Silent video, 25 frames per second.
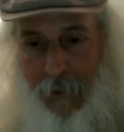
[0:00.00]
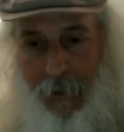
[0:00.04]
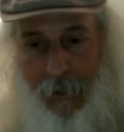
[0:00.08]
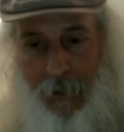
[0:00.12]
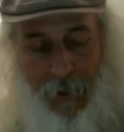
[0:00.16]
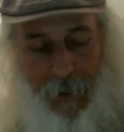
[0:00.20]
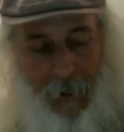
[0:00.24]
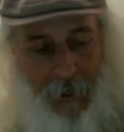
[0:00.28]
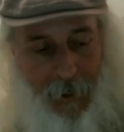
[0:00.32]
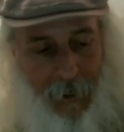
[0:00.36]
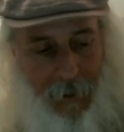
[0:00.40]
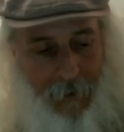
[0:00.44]

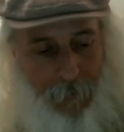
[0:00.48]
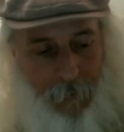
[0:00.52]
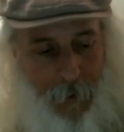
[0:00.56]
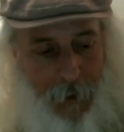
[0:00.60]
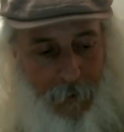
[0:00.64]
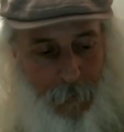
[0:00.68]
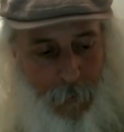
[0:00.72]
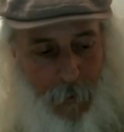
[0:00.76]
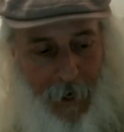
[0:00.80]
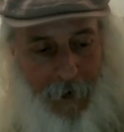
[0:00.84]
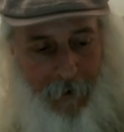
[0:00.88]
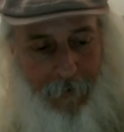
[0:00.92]
Uh, one
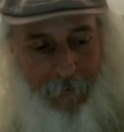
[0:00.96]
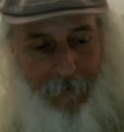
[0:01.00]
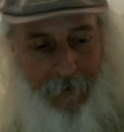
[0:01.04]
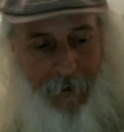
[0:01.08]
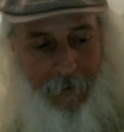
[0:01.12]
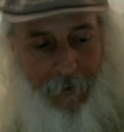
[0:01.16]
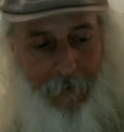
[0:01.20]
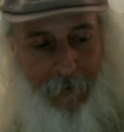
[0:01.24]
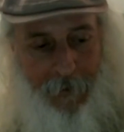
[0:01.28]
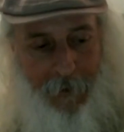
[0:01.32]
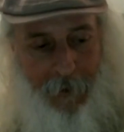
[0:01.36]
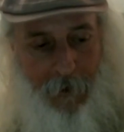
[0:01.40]
way or another,
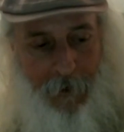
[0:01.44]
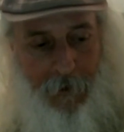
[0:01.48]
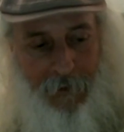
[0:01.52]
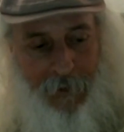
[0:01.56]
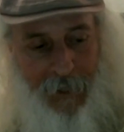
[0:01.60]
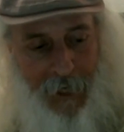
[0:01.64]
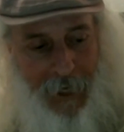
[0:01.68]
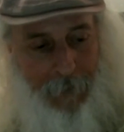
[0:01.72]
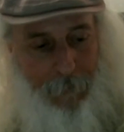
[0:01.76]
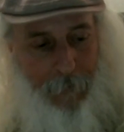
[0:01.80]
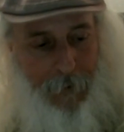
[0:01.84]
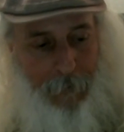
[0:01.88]
the girls
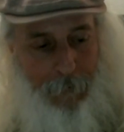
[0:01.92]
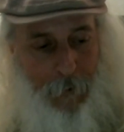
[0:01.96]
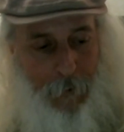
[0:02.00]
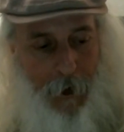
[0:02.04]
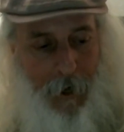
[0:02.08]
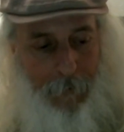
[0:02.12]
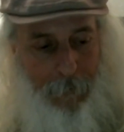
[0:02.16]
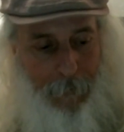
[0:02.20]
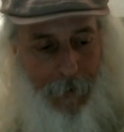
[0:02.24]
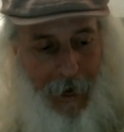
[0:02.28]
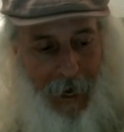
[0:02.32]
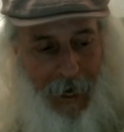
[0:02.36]
had to be
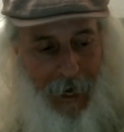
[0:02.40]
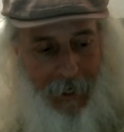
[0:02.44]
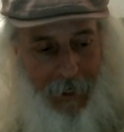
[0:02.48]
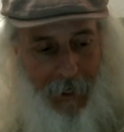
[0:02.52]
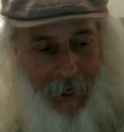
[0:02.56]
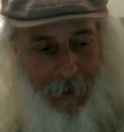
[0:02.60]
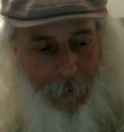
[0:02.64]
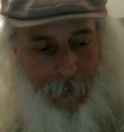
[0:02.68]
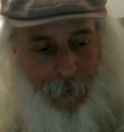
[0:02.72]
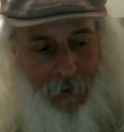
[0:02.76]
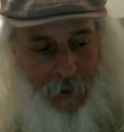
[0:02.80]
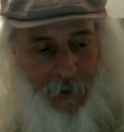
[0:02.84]
brought back.
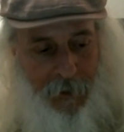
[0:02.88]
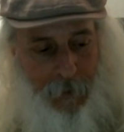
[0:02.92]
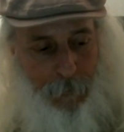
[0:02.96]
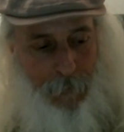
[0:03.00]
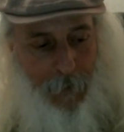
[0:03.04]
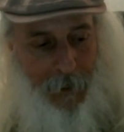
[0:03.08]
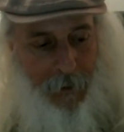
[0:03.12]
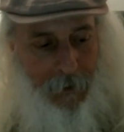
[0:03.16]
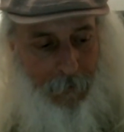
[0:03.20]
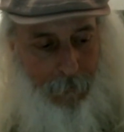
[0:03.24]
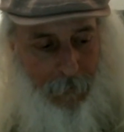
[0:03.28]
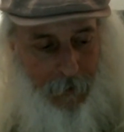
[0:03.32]
I was
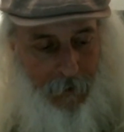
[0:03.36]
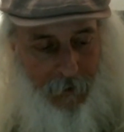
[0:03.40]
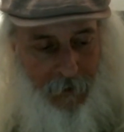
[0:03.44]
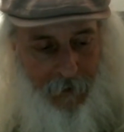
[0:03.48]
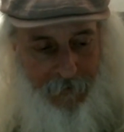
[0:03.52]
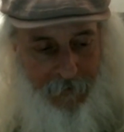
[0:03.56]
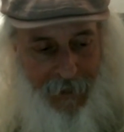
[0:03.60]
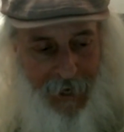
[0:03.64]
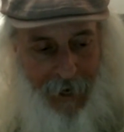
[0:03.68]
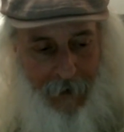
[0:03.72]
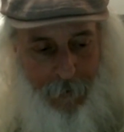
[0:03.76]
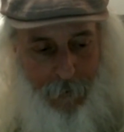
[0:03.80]

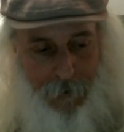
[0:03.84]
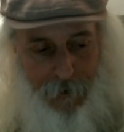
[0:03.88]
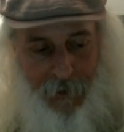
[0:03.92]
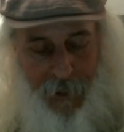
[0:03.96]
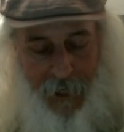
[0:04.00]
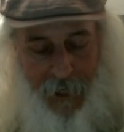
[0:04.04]
expendable if that was